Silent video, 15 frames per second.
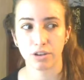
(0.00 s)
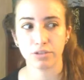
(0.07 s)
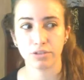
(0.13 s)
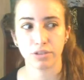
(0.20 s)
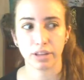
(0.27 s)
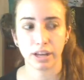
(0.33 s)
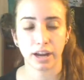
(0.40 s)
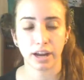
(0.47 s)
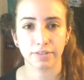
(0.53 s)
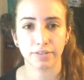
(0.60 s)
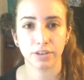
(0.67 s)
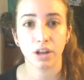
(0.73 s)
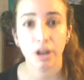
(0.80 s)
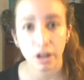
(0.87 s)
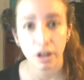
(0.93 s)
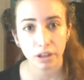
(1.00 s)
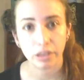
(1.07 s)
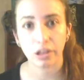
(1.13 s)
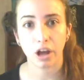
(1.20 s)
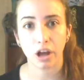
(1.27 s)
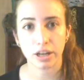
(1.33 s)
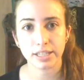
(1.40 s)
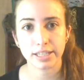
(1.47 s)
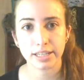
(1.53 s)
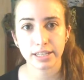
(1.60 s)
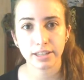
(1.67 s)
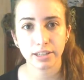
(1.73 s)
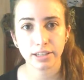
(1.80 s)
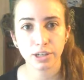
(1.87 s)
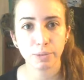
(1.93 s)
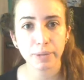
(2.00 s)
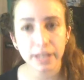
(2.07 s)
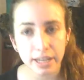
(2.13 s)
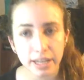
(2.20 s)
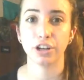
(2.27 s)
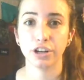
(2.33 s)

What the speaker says: so they kind of lost it a little bit.